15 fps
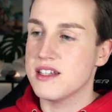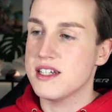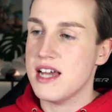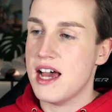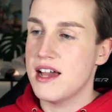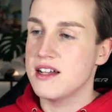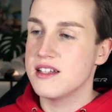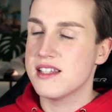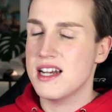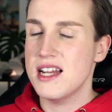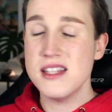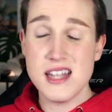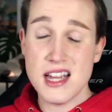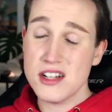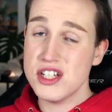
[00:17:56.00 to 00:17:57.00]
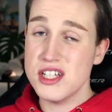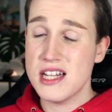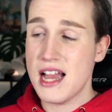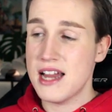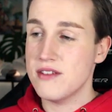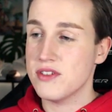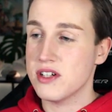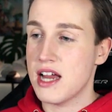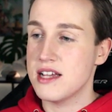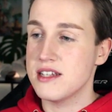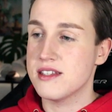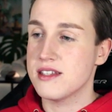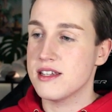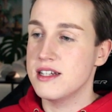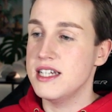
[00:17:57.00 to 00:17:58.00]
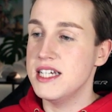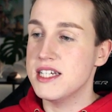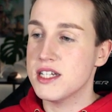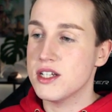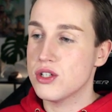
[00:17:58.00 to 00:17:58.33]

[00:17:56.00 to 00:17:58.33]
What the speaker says: the tiles, and it's actually kind of a nice, neat